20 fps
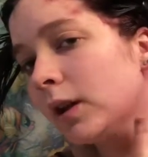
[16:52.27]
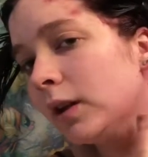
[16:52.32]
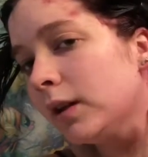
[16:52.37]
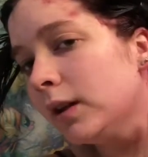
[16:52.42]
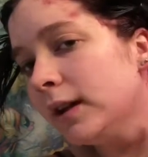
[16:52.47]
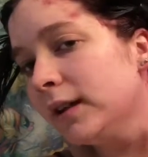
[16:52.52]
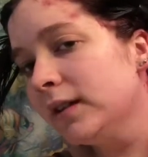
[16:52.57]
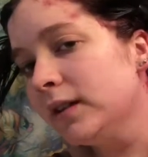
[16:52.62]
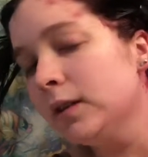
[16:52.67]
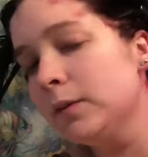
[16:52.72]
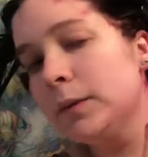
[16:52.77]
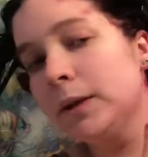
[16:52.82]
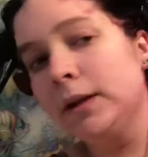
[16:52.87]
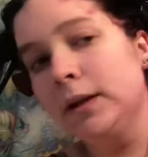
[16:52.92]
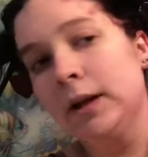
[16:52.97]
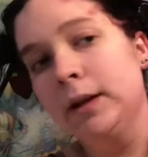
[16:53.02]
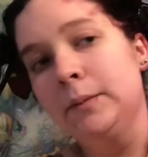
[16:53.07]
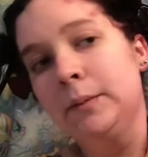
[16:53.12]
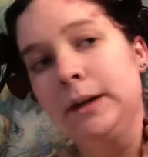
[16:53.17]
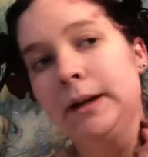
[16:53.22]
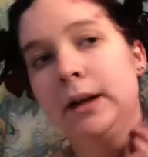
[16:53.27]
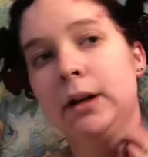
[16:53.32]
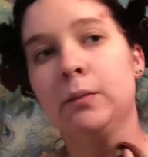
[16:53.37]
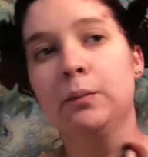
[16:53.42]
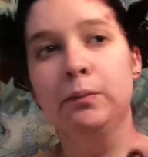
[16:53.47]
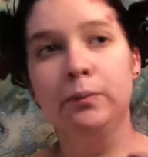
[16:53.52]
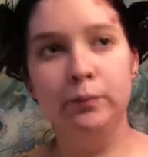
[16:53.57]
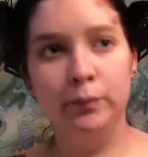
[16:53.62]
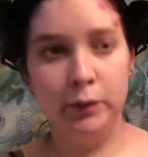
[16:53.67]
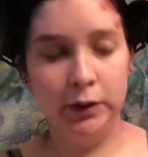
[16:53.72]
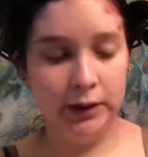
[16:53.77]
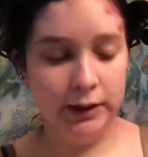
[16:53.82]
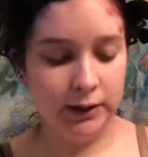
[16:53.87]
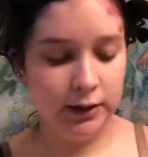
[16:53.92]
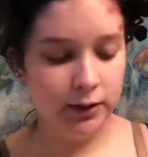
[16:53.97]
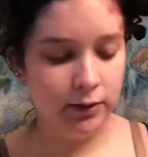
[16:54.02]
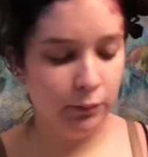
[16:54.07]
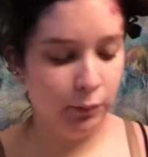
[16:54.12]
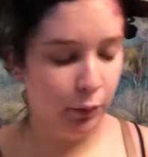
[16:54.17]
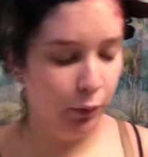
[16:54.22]
last time I dyed my hair when I
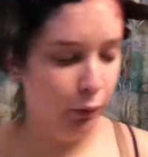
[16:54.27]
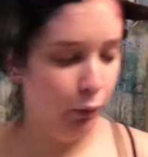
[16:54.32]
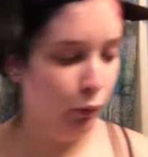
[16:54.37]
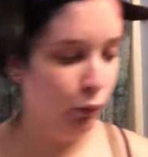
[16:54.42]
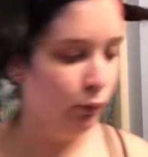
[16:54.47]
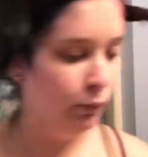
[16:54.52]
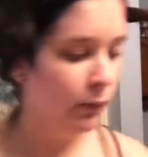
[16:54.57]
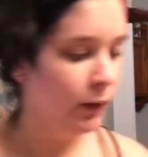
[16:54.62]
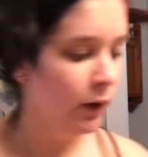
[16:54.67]
did the blue,